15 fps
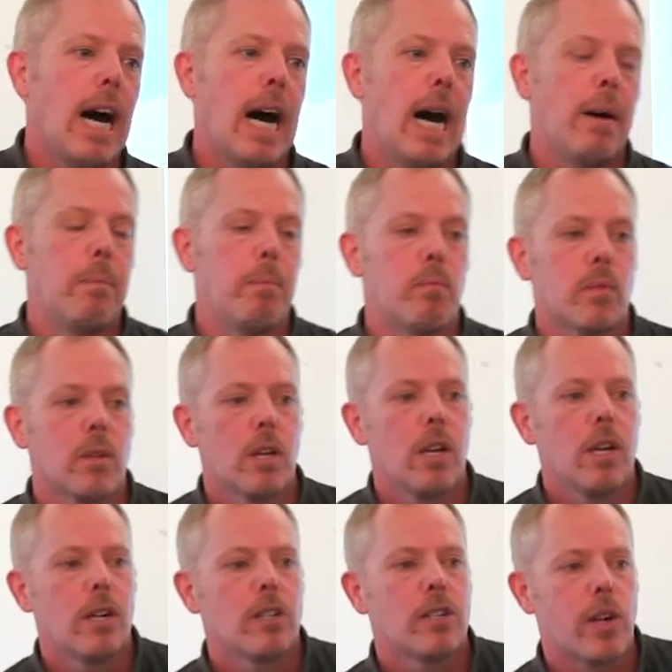Um,
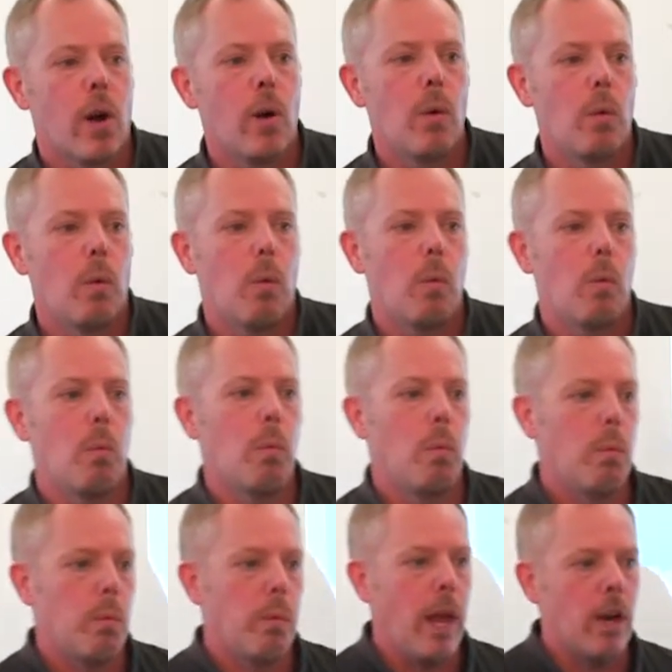so
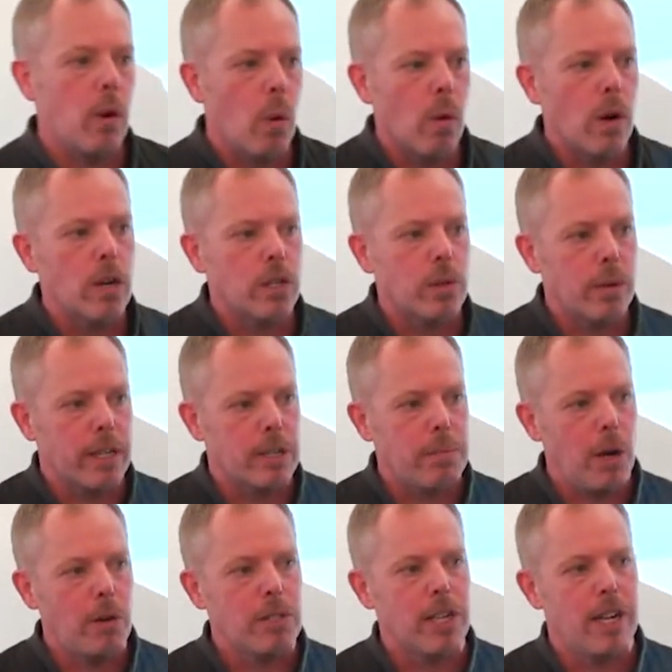in order to
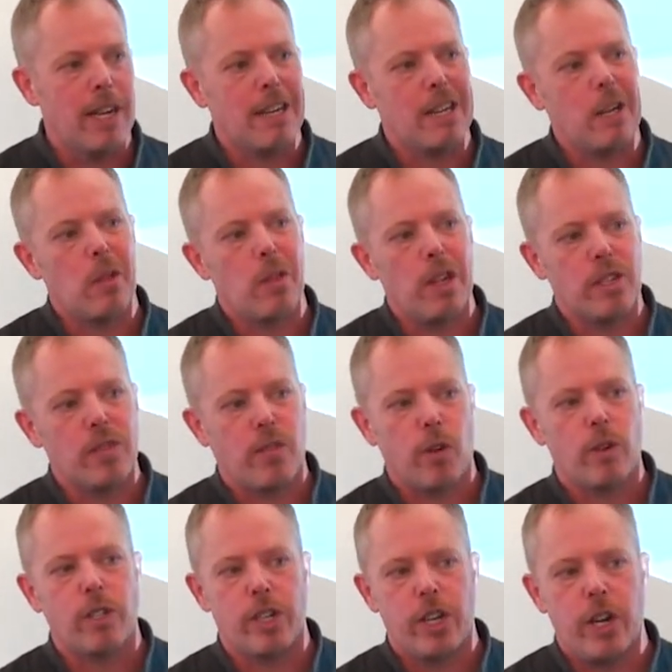expose it, this
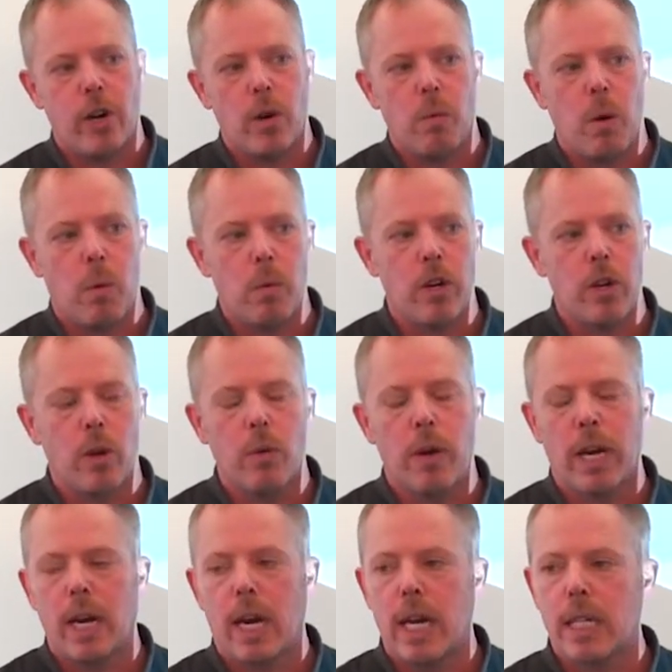first year what we're
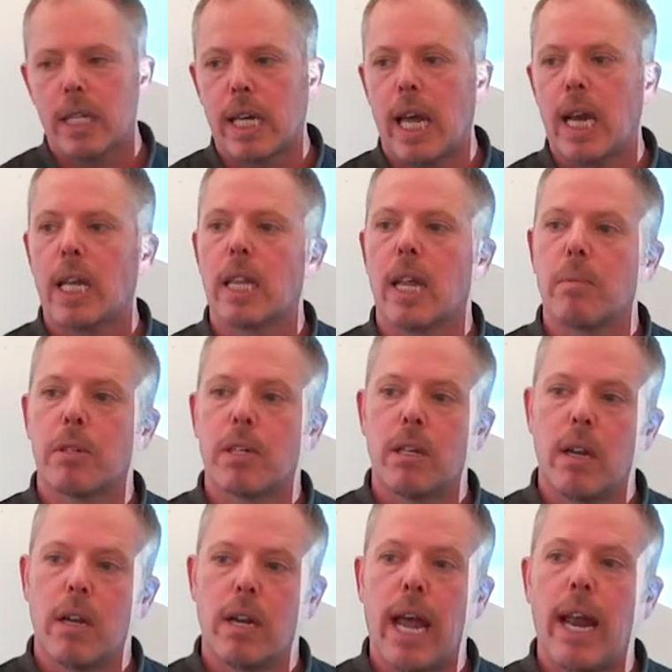doing is getting them,
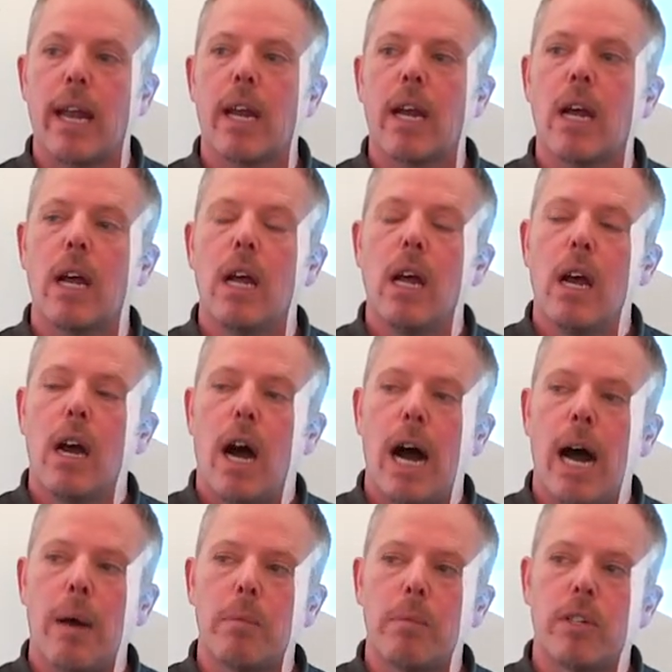getting
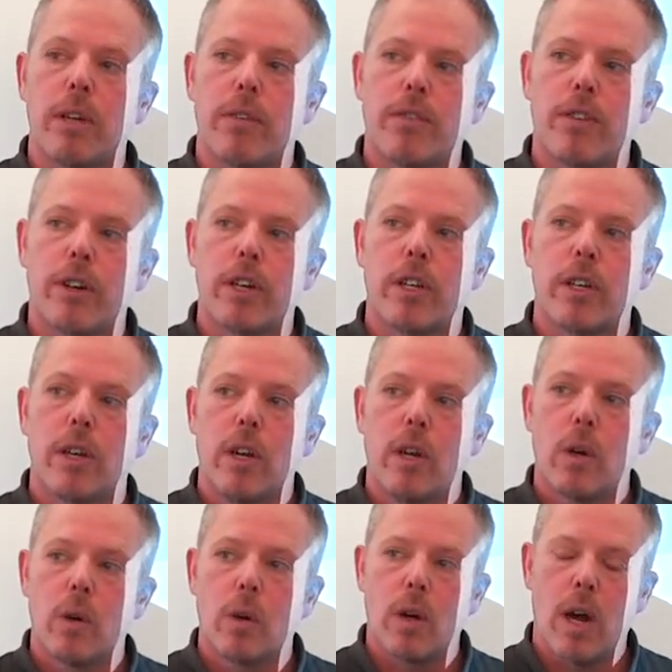um, different
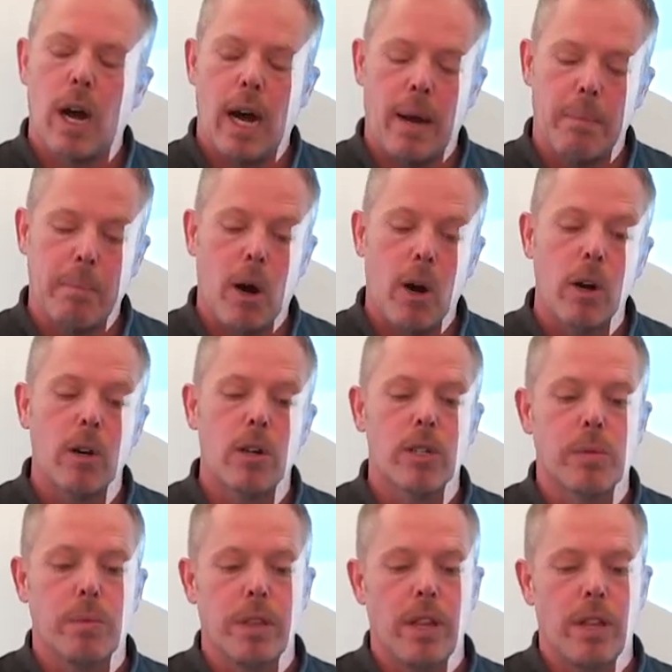uh,
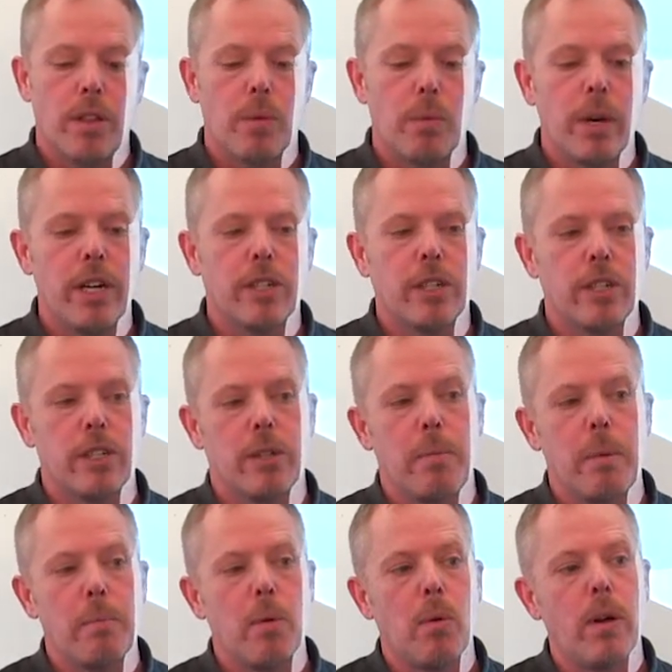partners within the region to
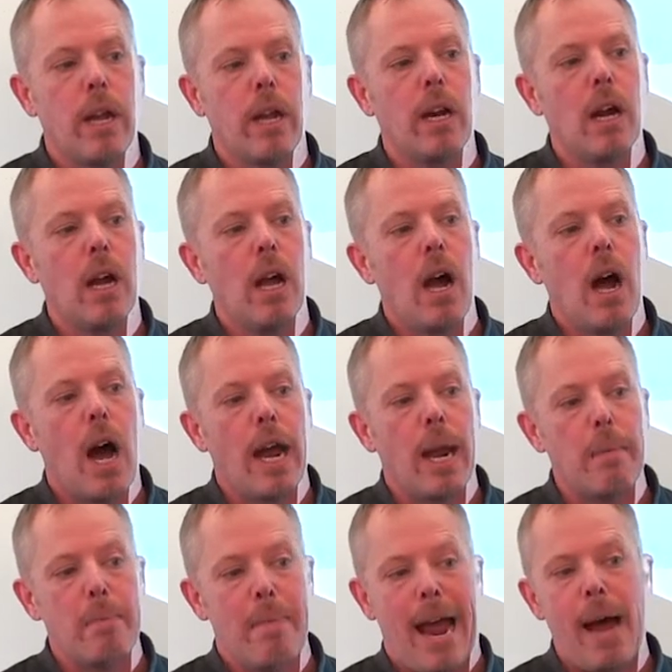be putting
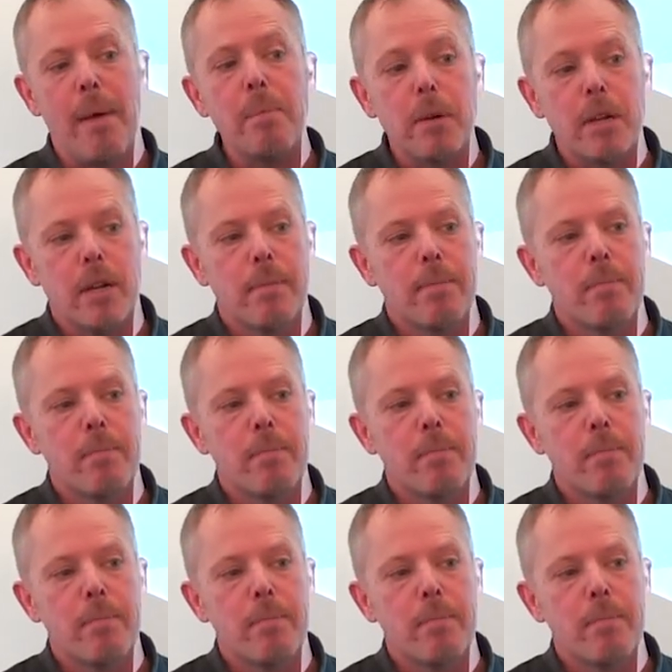on a map